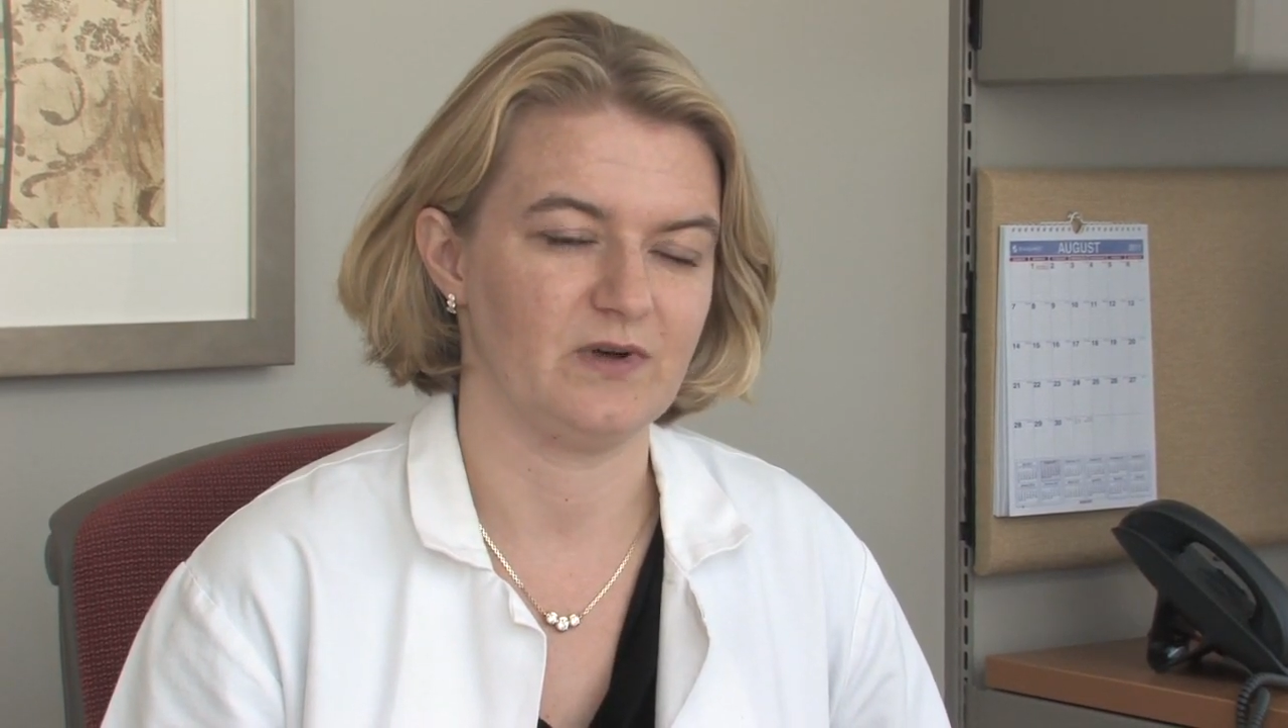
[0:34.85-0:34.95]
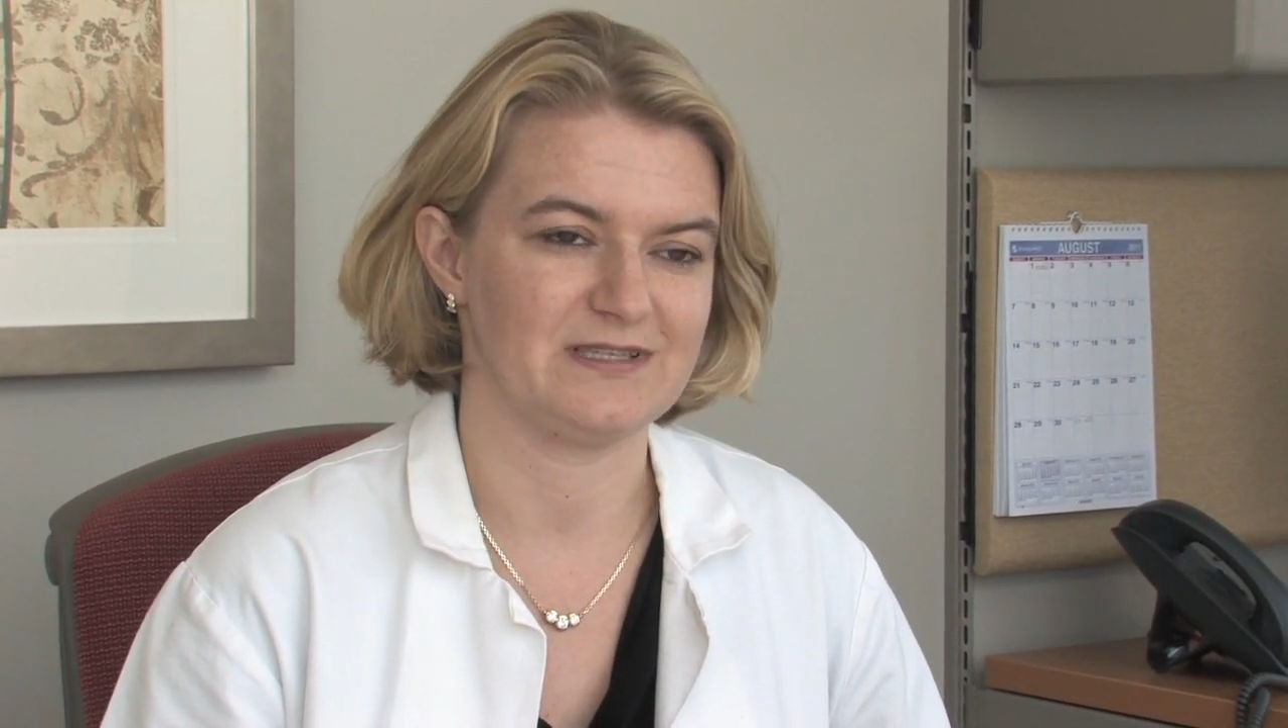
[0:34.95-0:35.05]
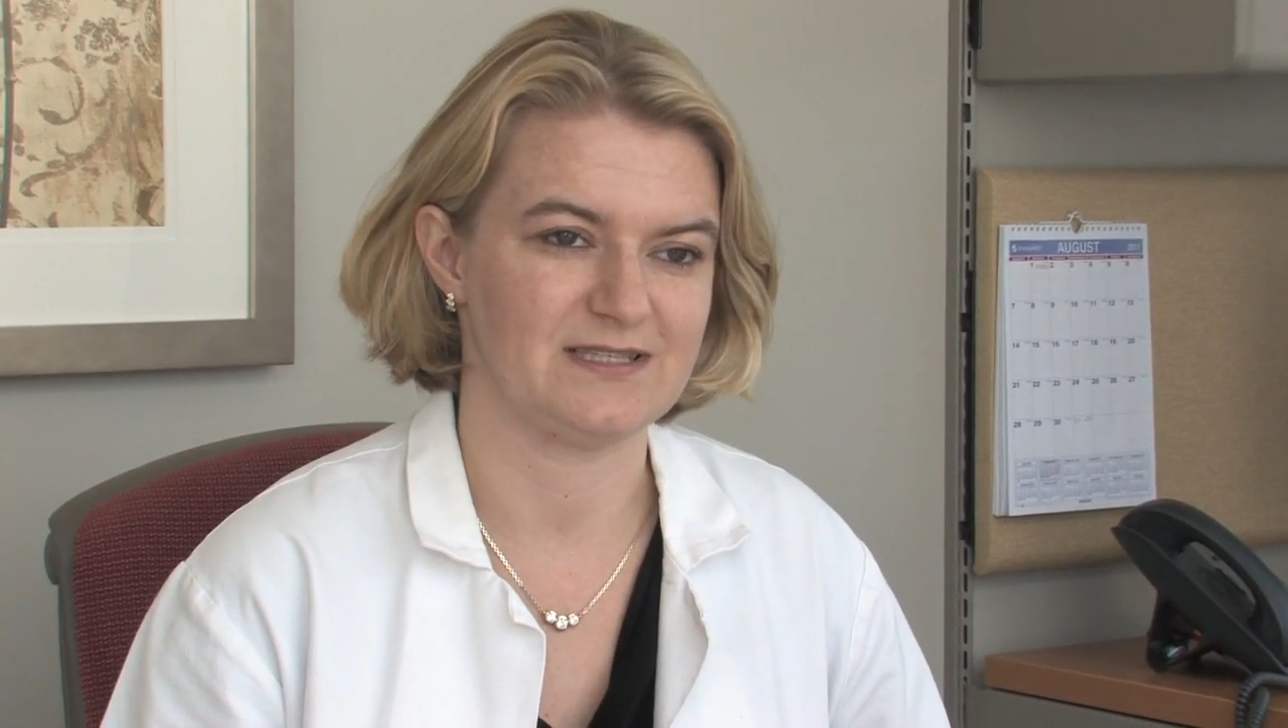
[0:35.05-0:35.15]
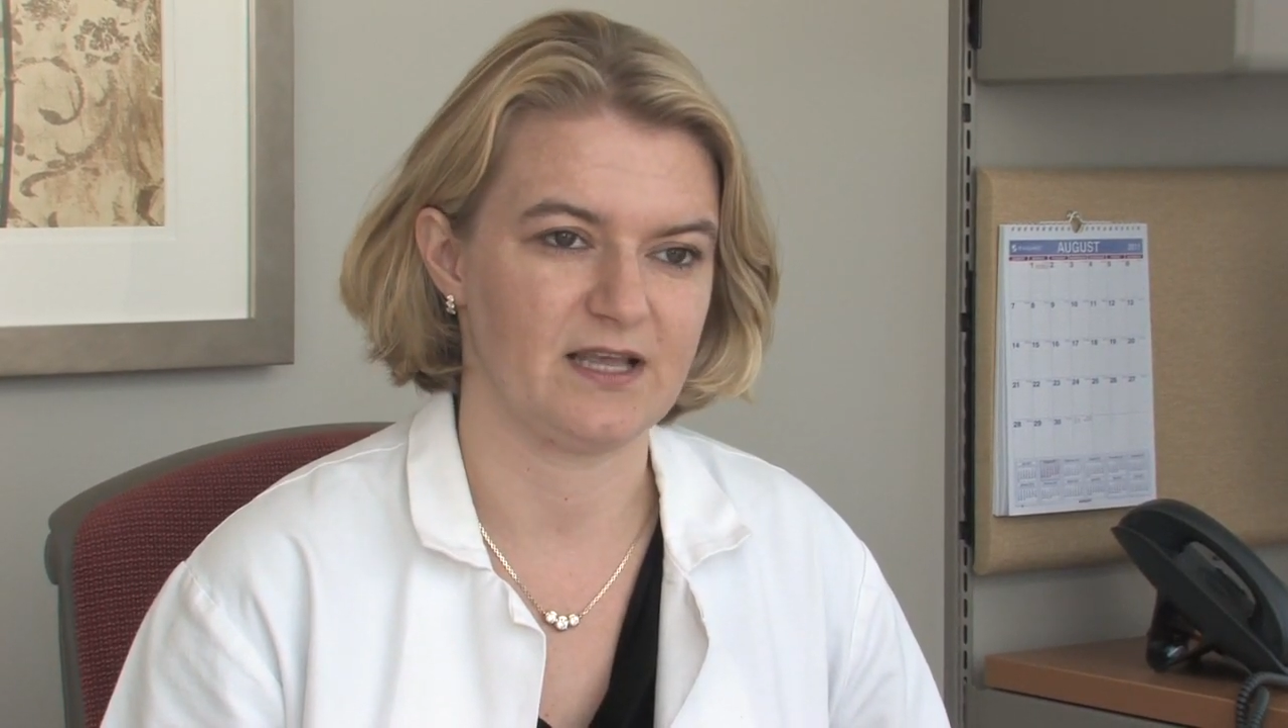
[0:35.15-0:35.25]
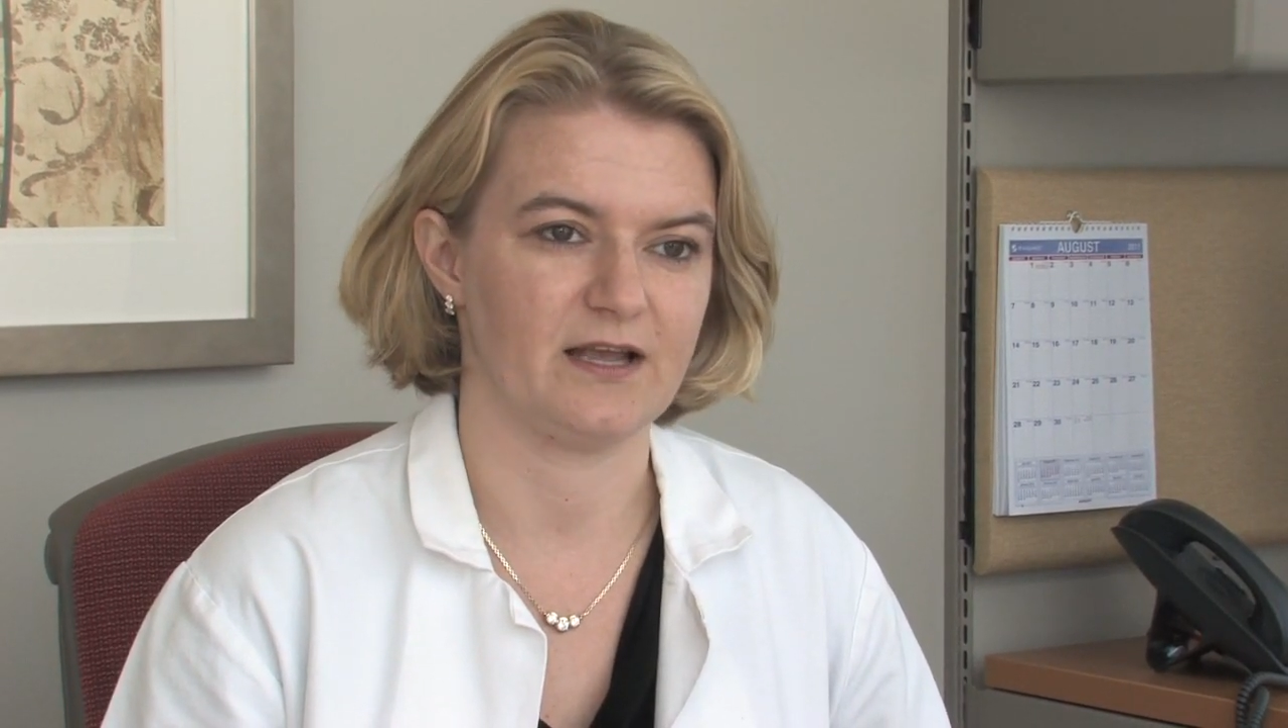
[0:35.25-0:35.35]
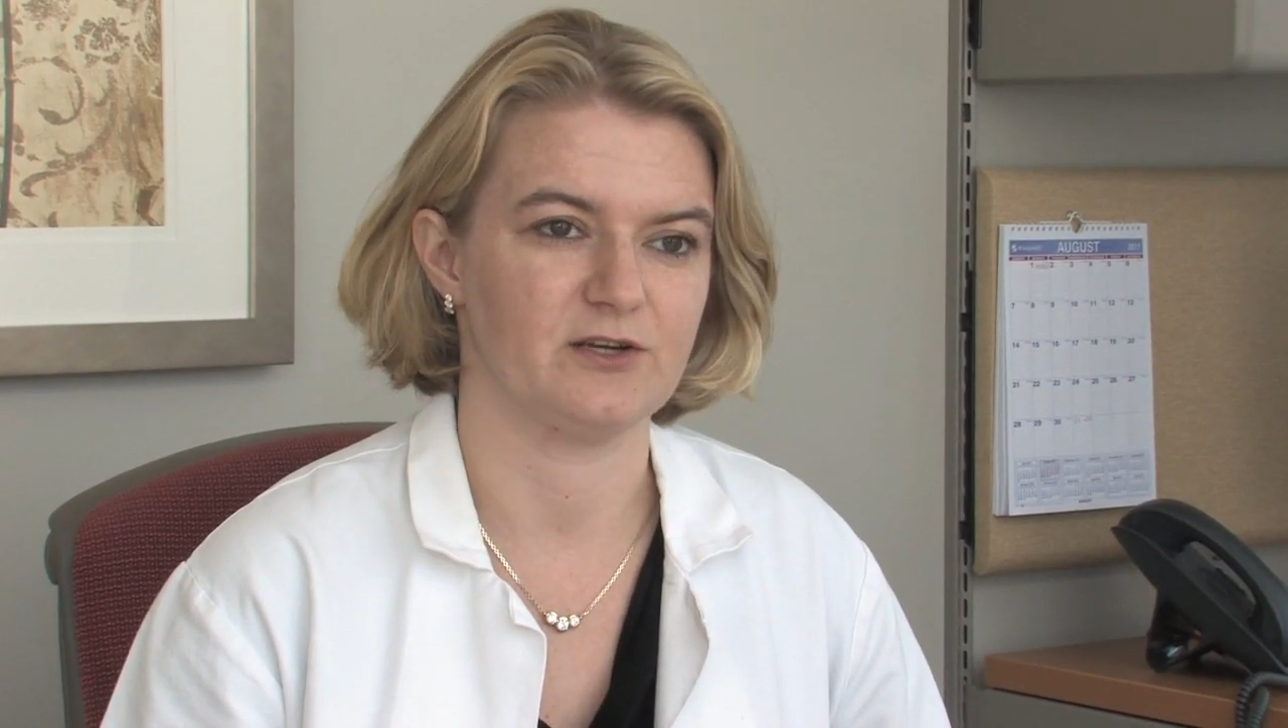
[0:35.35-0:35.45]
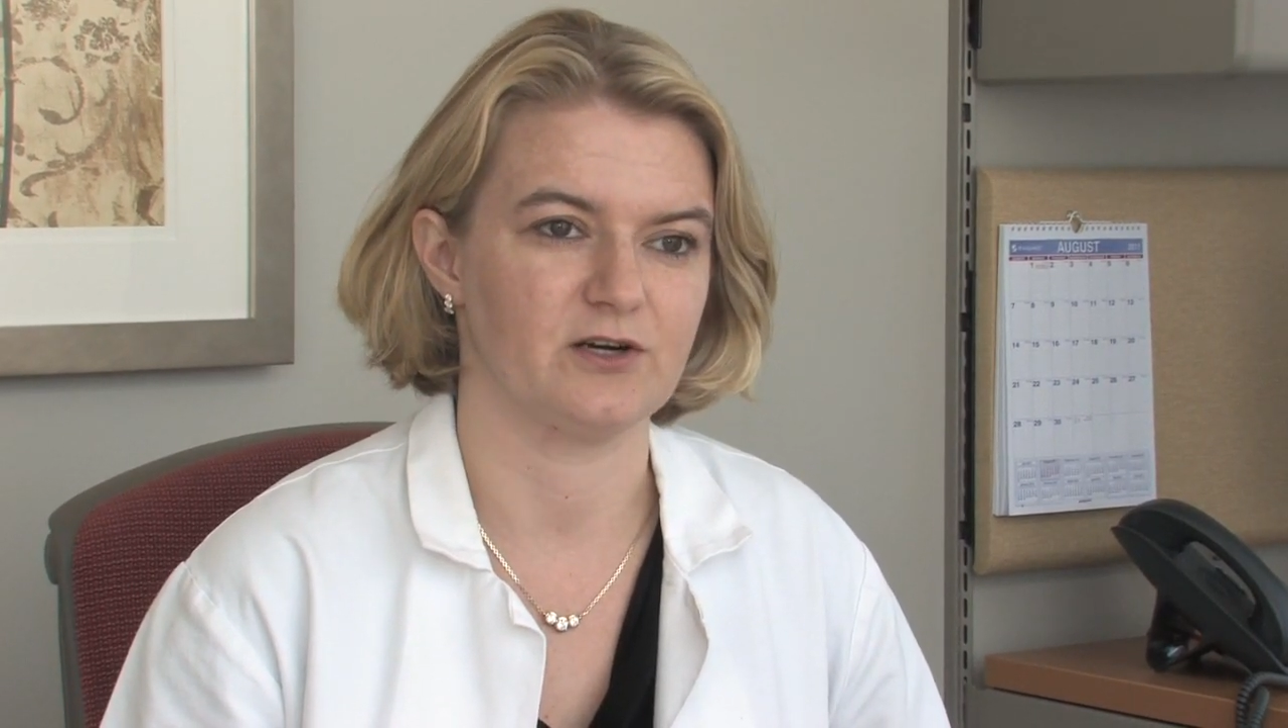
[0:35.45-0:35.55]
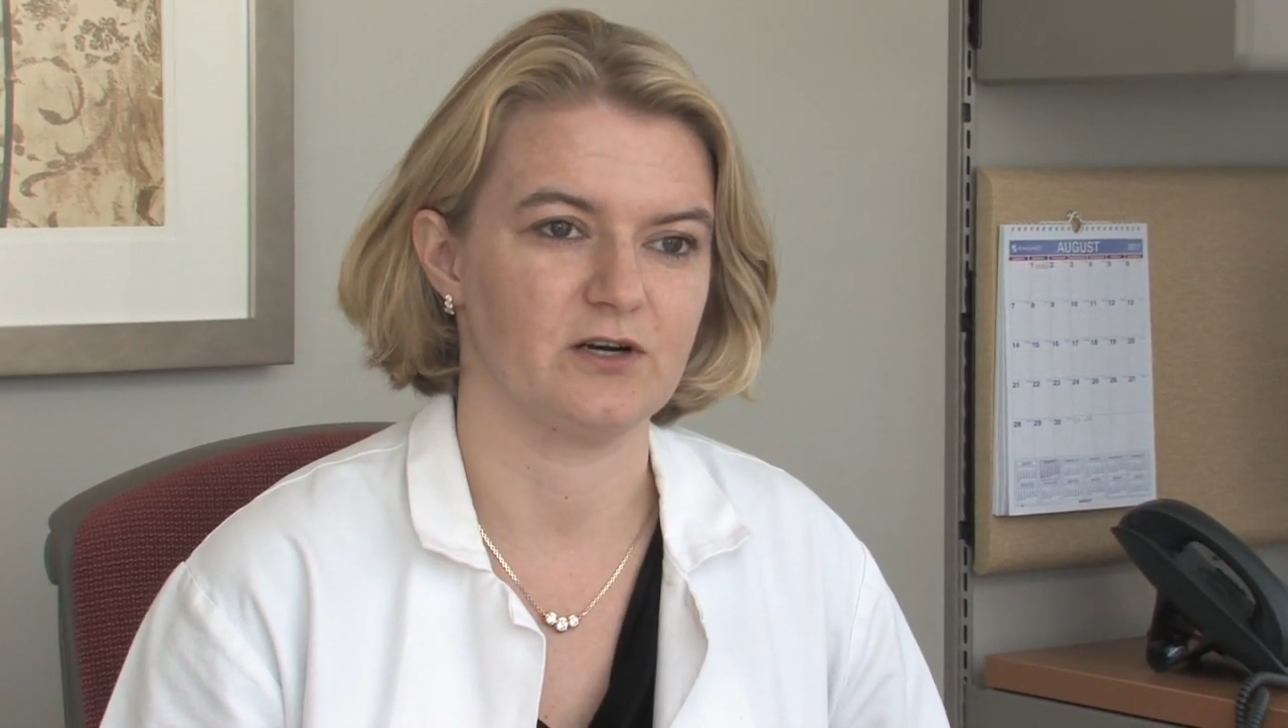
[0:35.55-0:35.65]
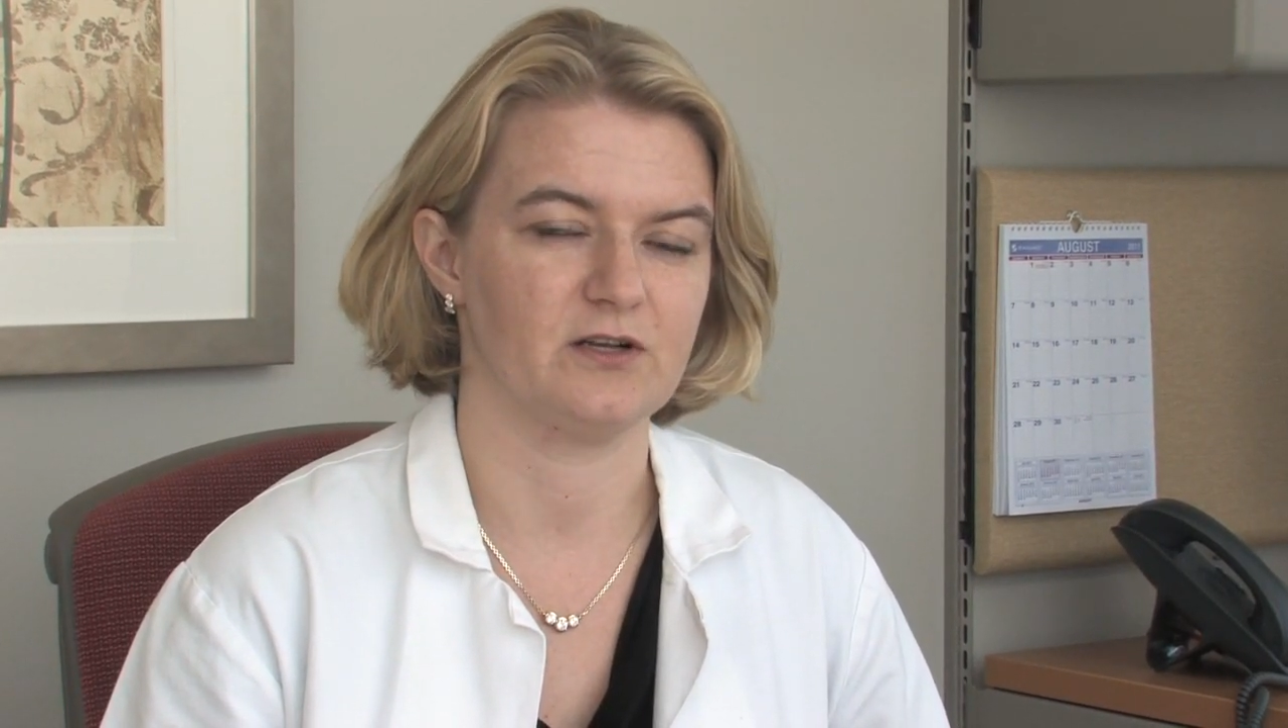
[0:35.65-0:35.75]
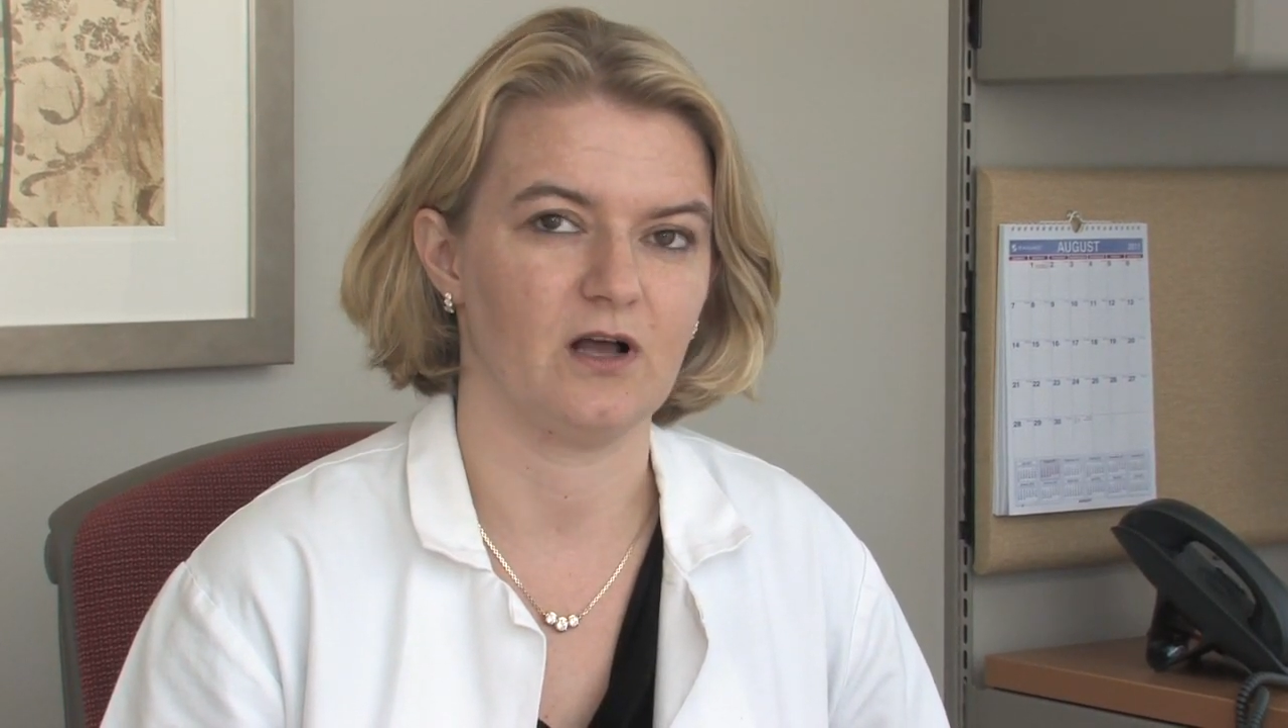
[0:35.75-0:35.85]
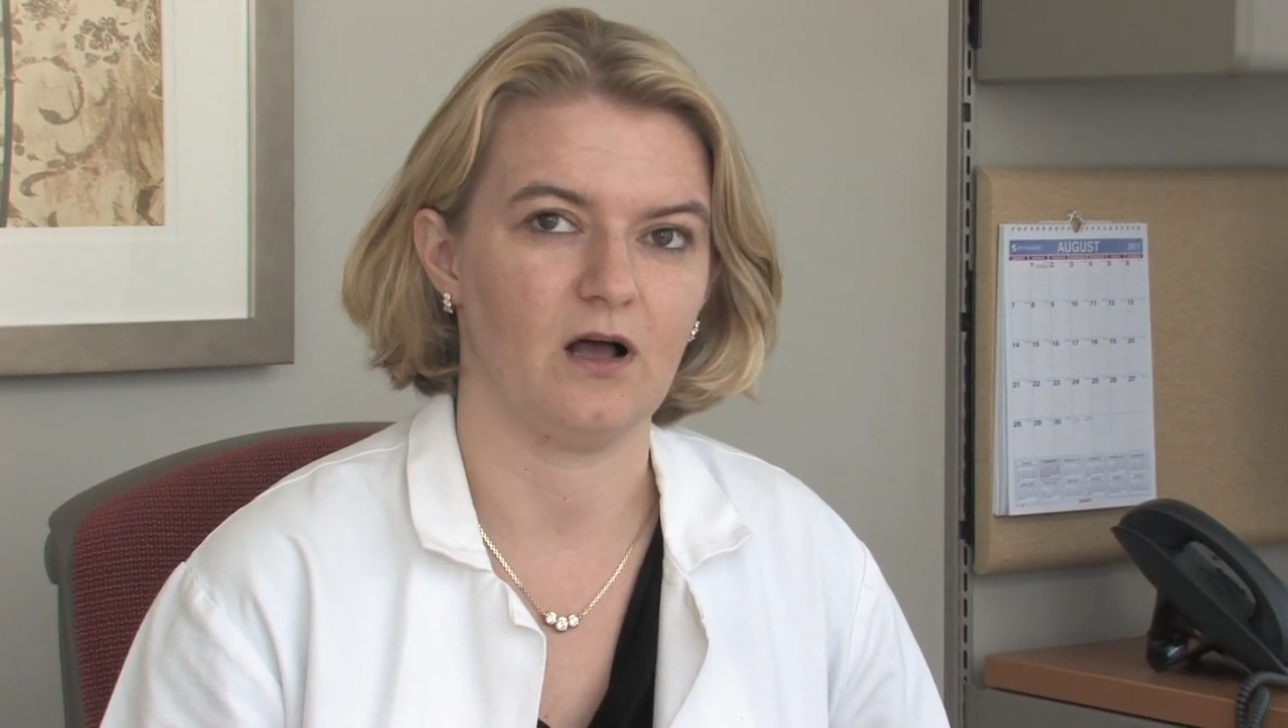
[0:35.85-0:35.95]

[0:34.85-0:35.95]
a standard